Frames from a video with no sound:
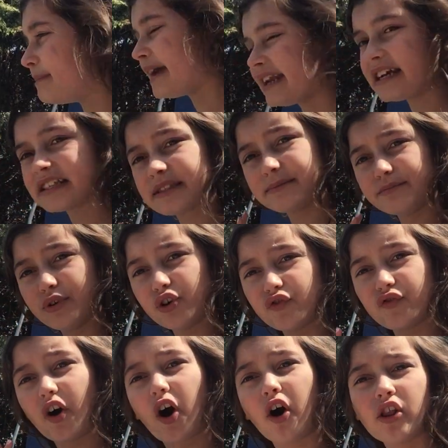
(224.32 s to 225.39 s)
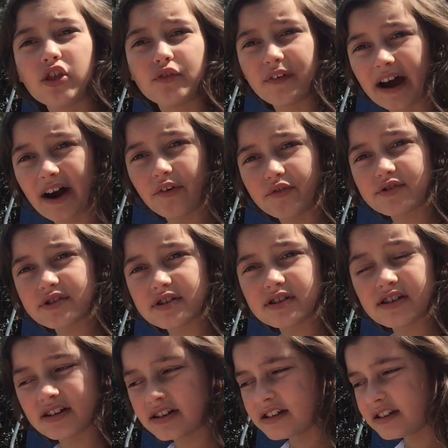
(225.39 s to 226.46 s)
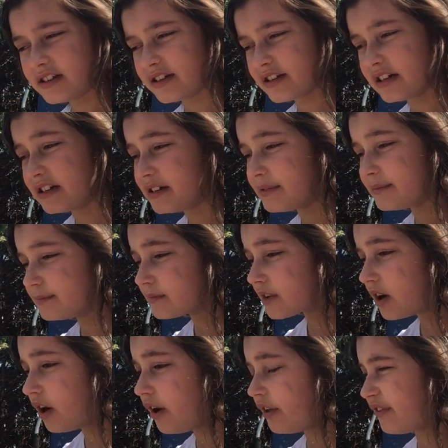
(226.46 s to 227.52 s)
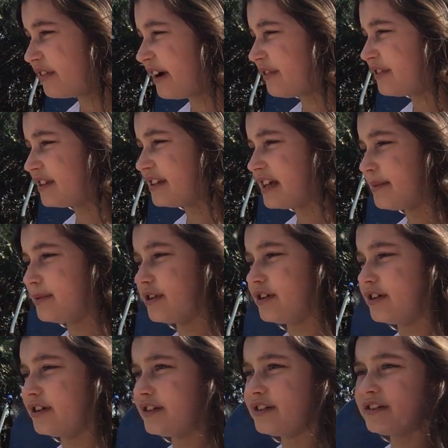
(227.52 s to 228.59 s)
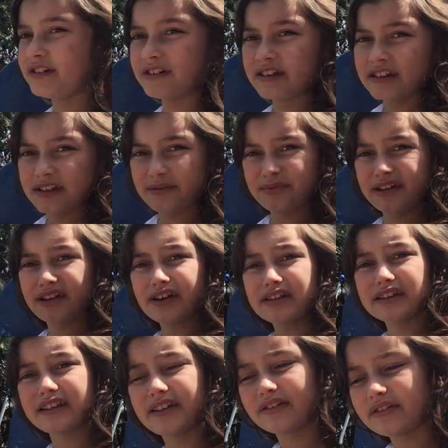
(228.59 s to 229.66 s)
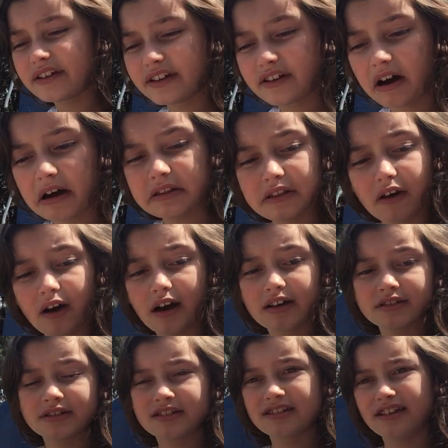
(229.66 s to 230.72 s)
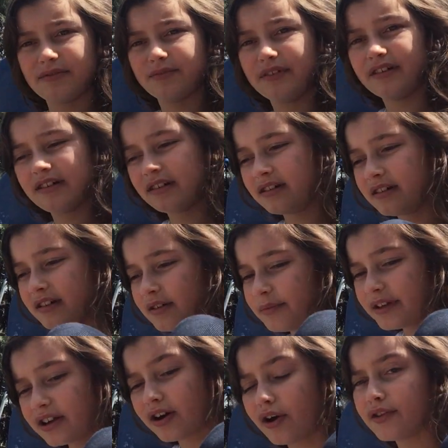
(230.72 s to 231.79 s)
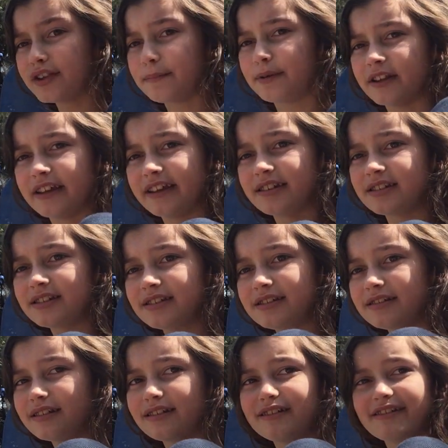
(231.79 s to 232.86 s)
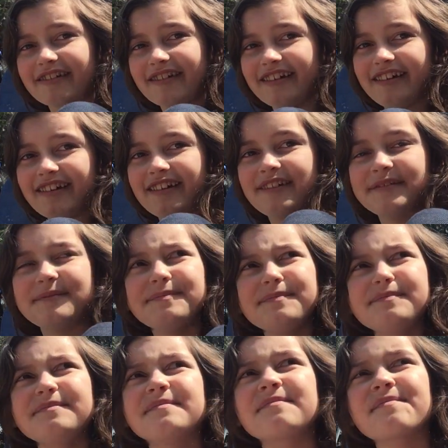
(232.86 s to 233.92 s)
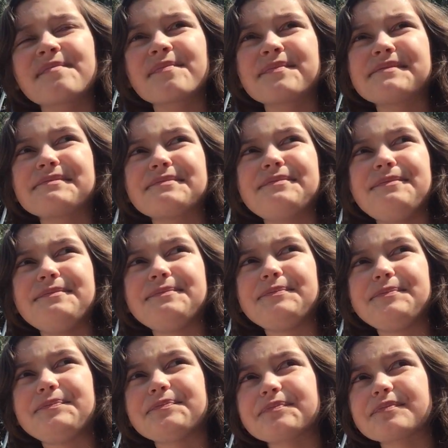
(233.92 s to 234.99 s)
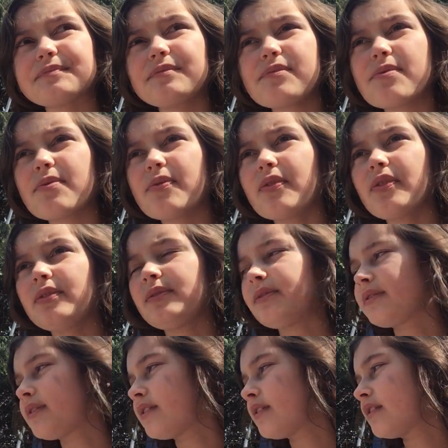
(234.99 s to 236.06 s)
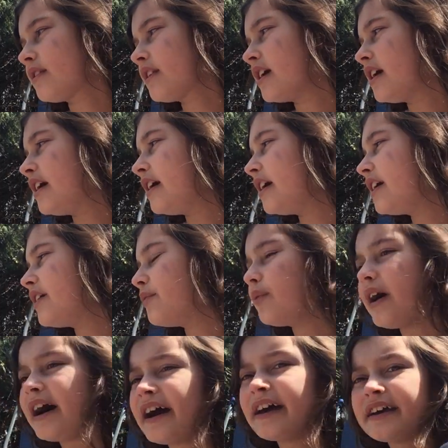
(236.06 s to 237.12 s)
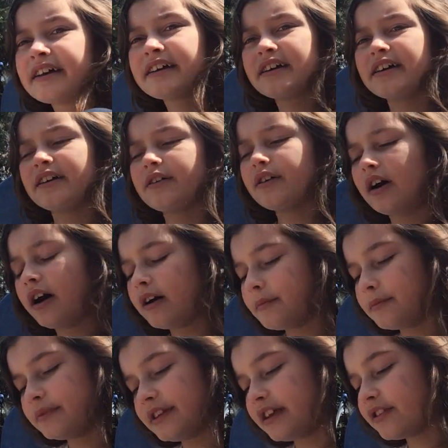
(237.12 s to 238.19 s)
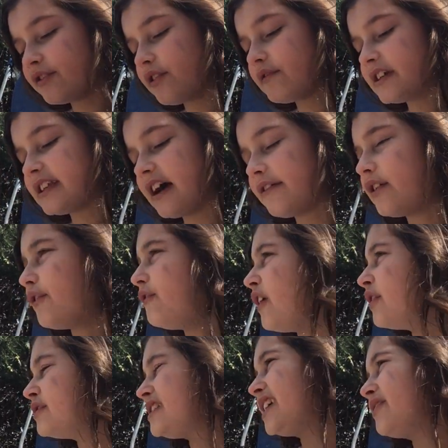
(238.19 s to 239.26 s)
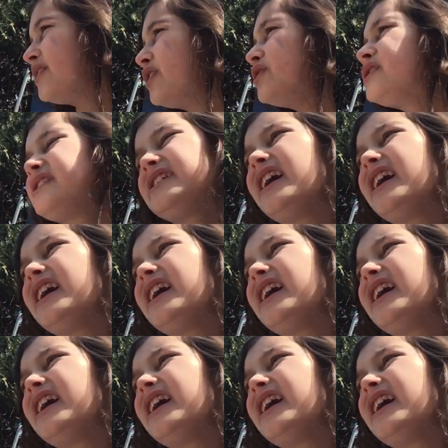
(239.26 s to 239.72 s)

and made us move all around. Yeah, like the, we got lost. all around the neighborhood. We, we literally got lost and we, we, we called to, the police. Yeah. So we got home, but why um neither of us have our phones out here to